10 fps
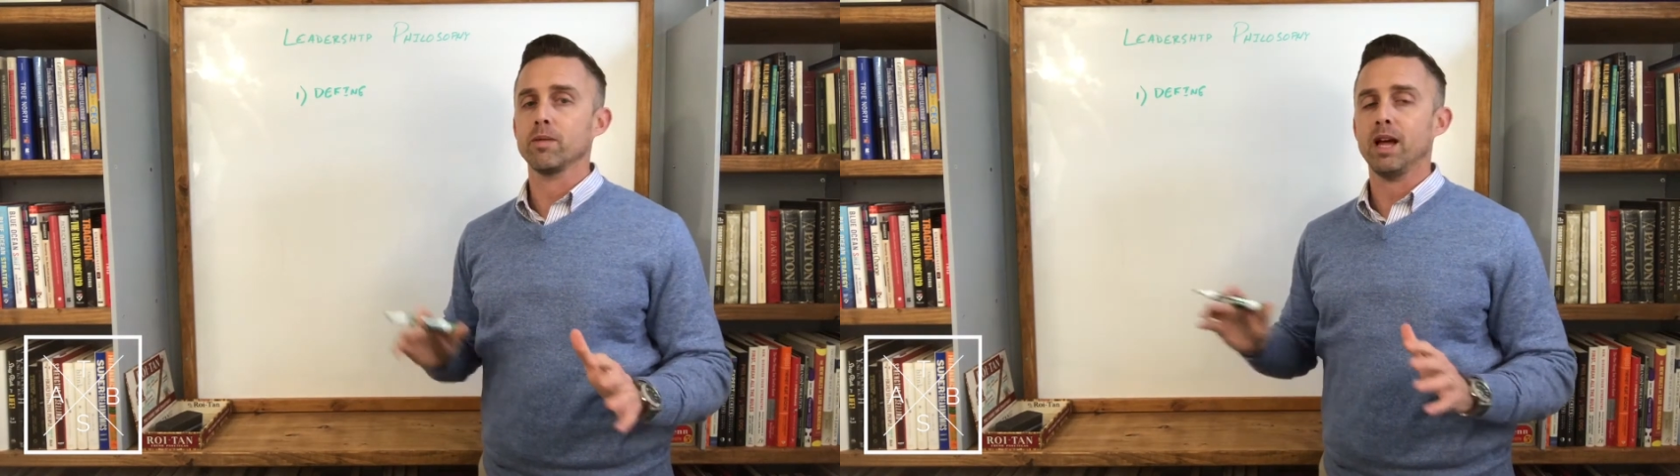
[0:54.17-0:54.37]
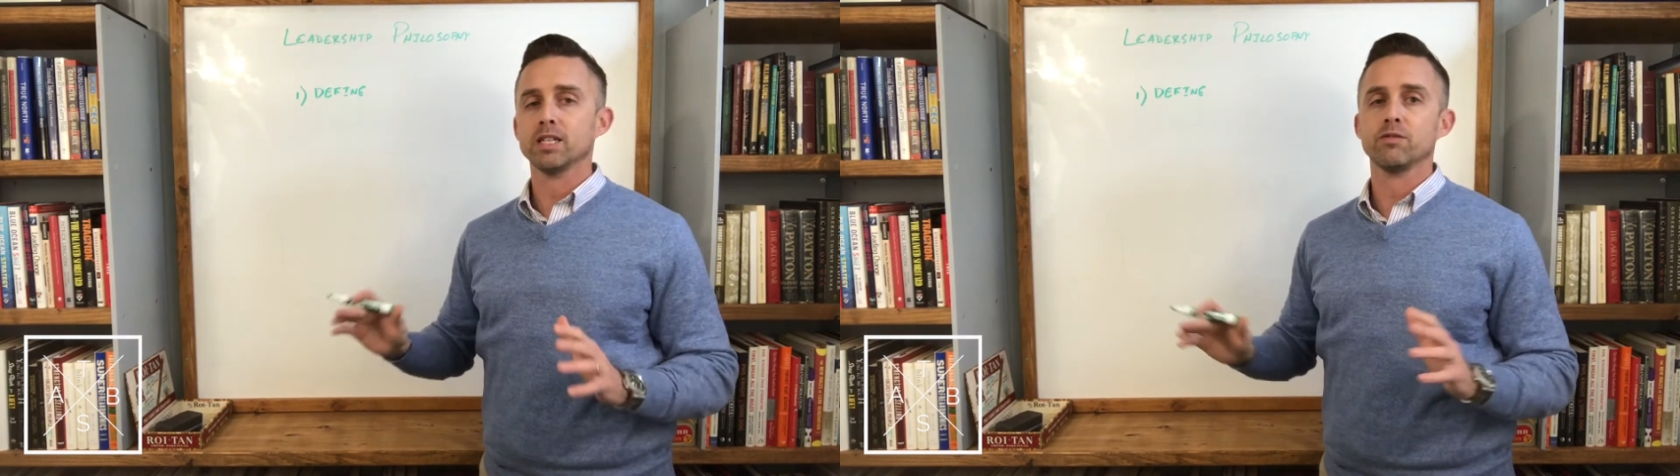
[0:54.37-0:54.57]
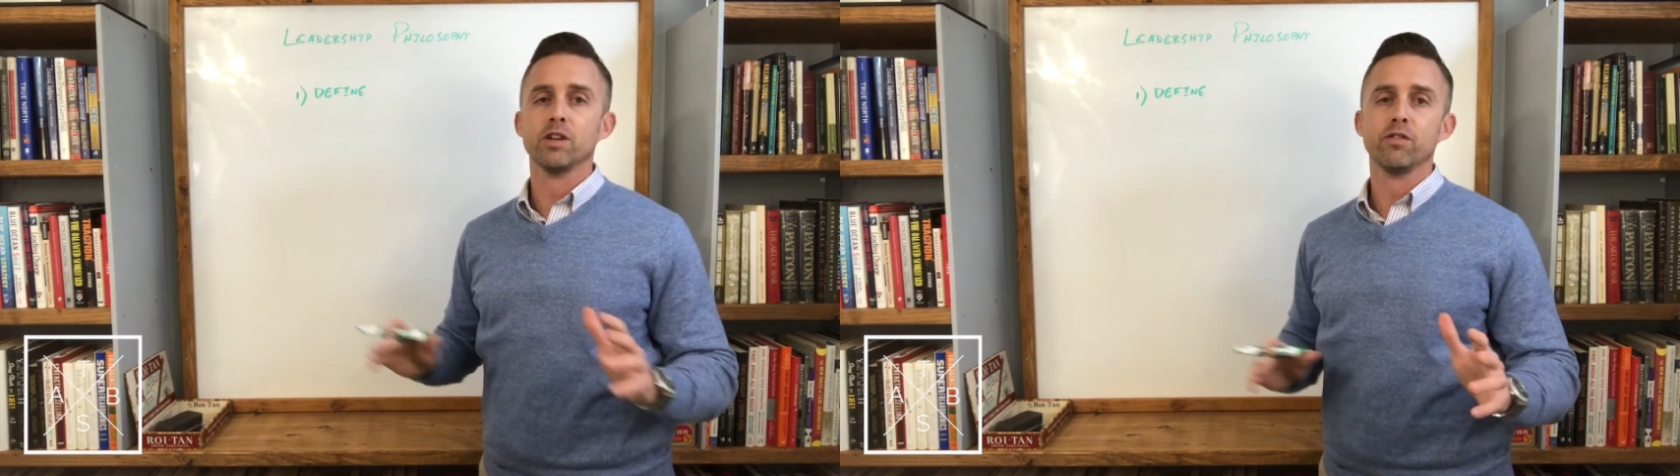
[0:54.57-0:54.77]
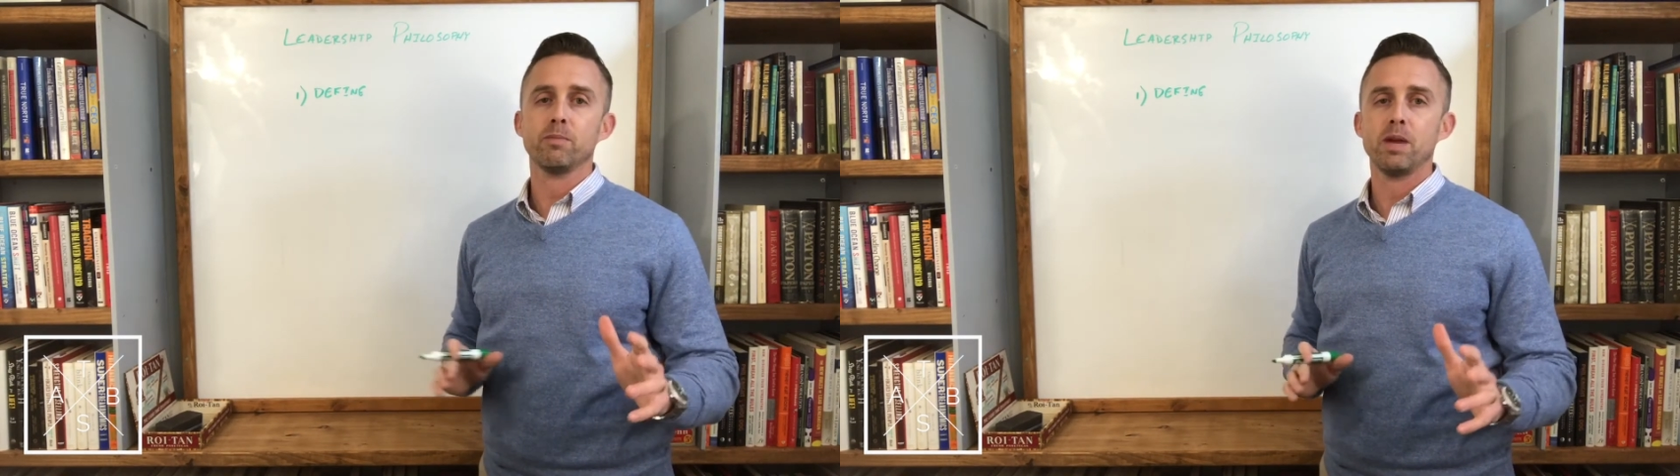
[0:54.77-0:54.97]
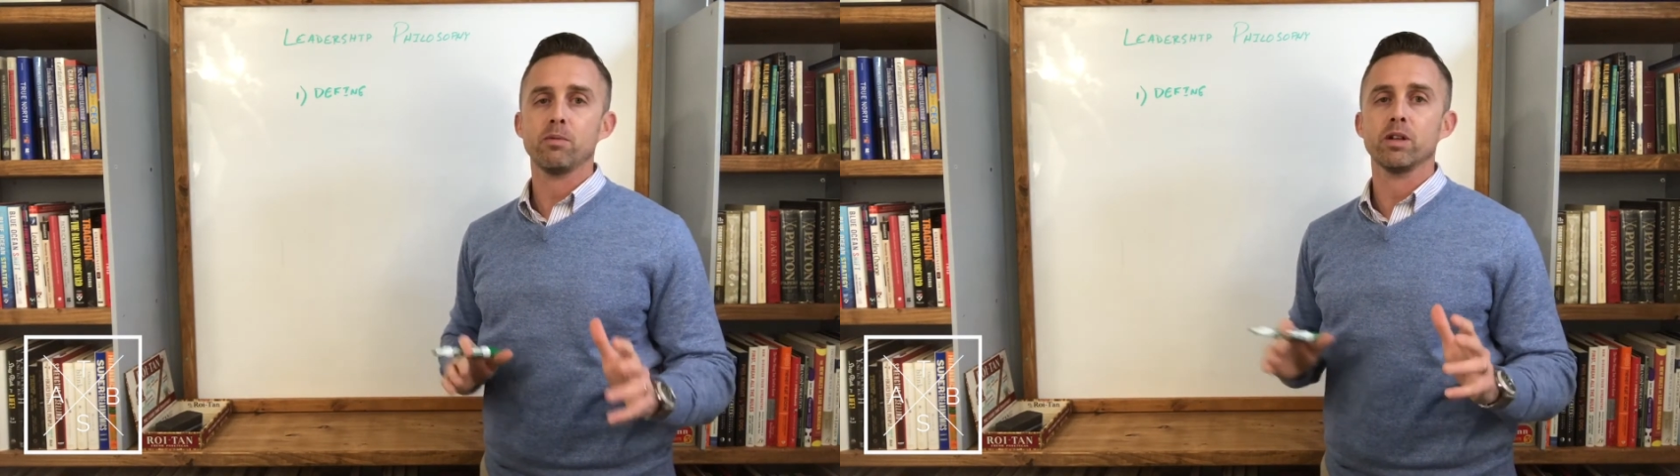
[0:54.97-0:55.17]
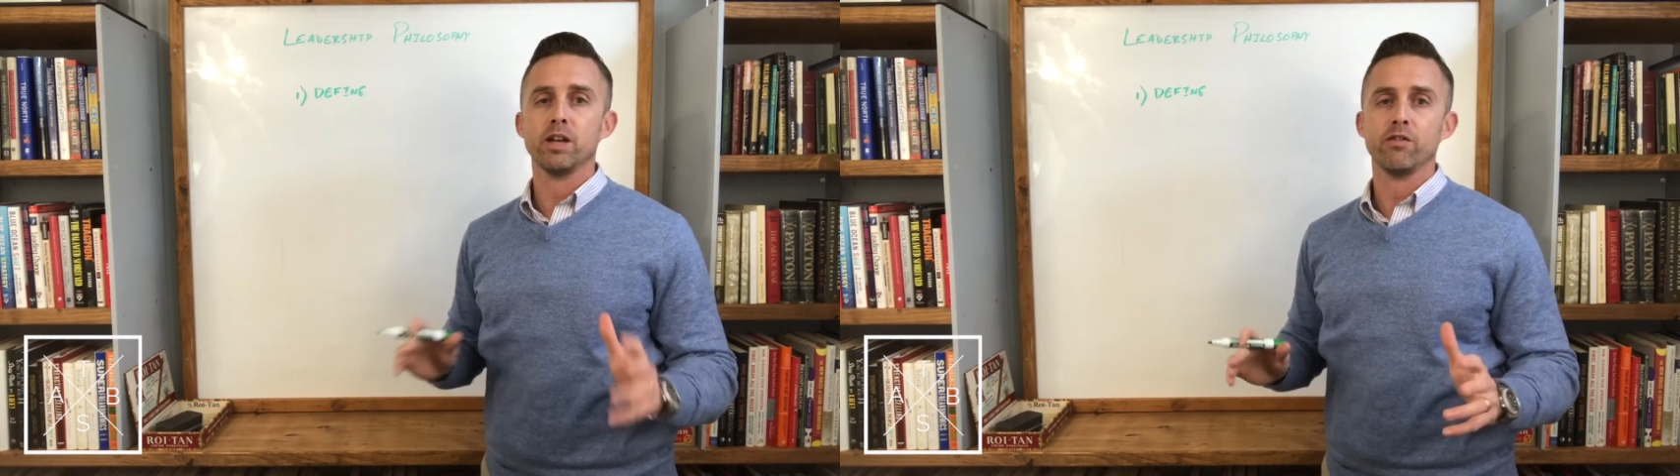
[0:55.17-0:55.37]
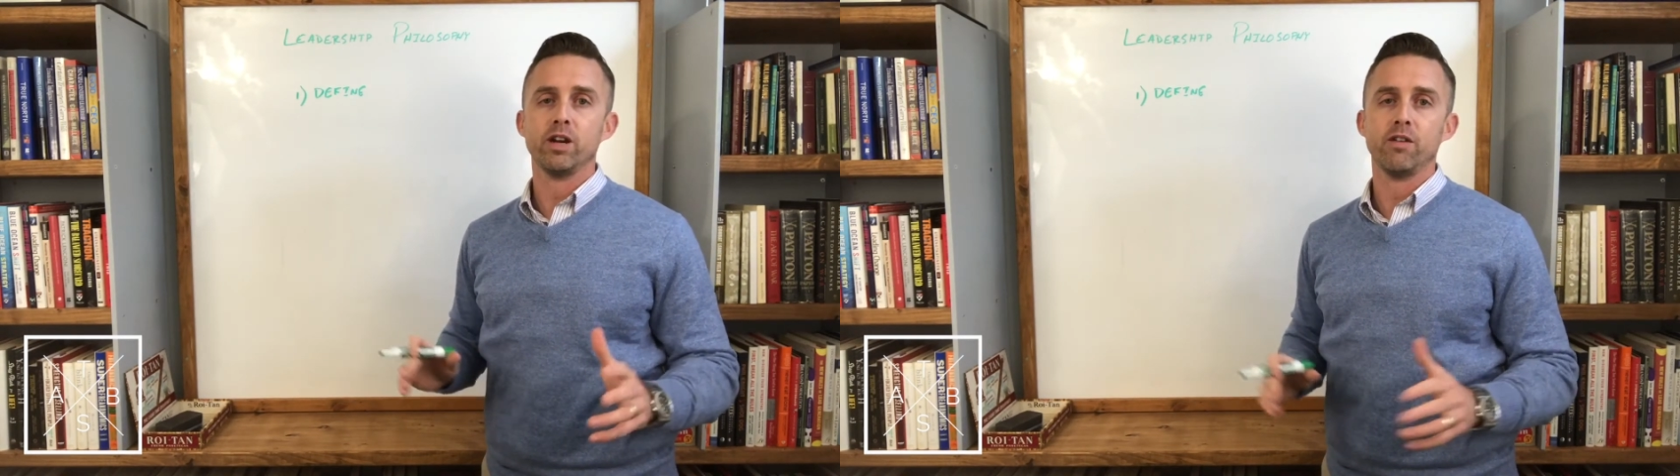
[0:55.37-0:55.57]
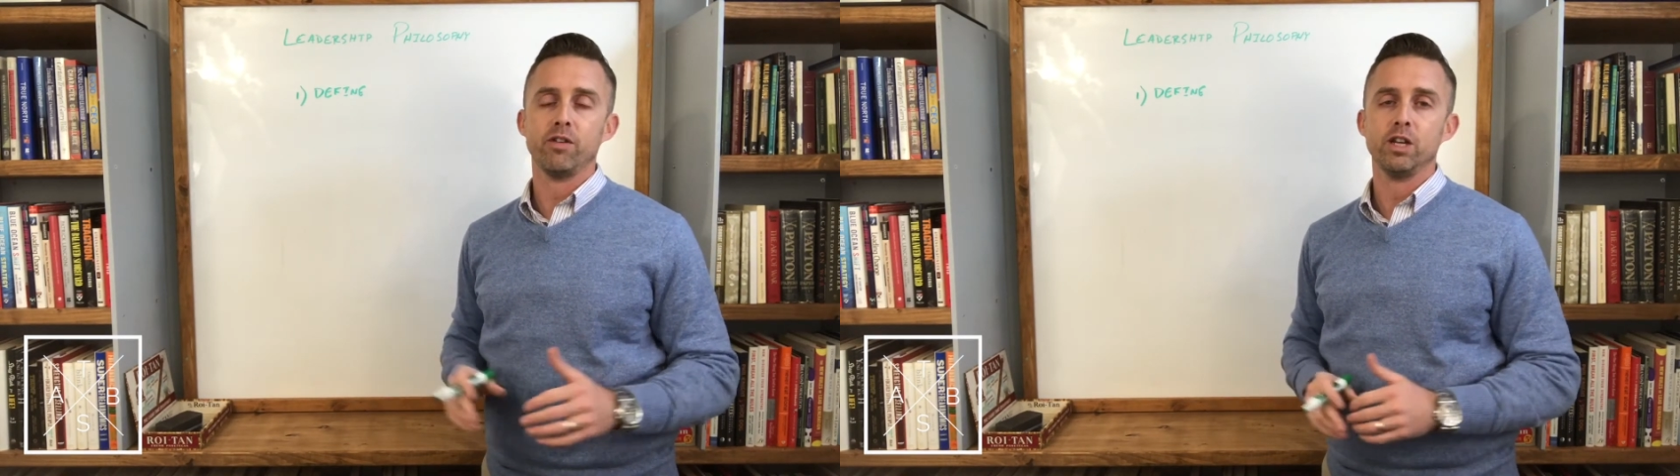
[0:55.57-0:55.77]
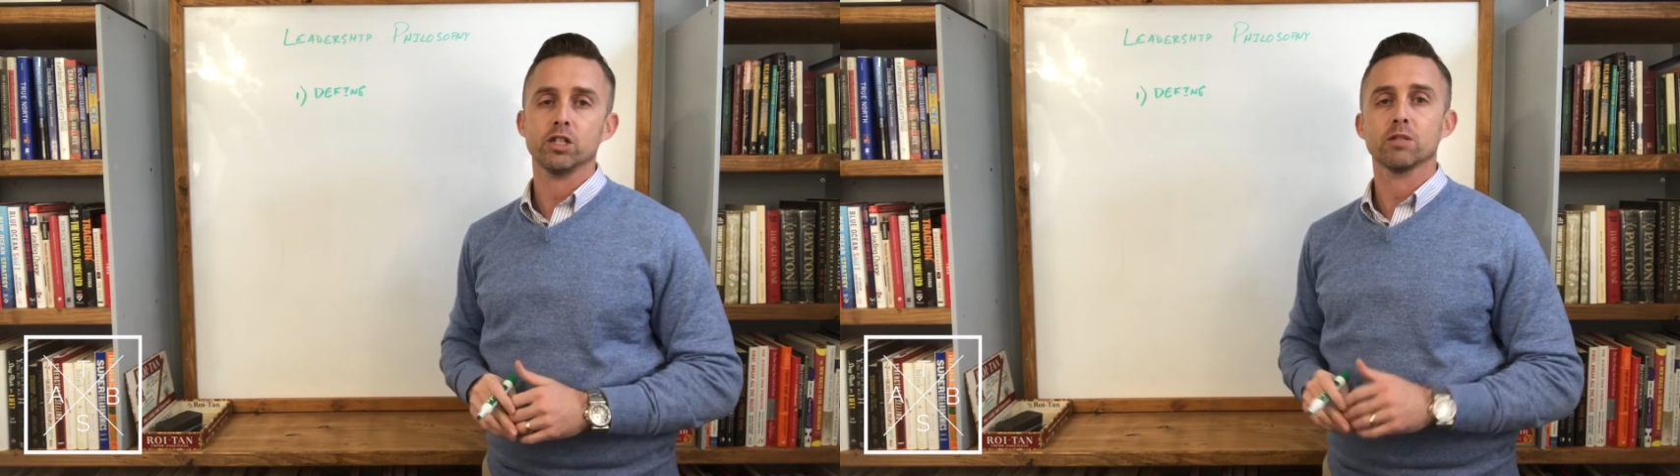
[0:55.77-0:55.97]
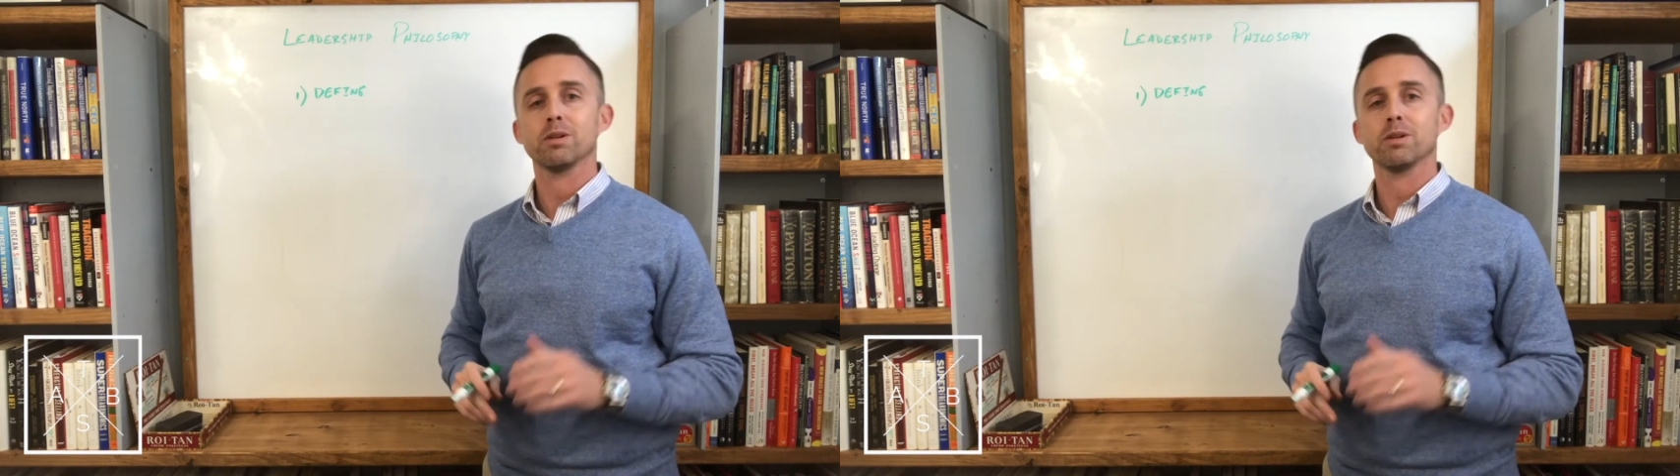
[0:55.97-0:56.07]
lots of different people and different definitions,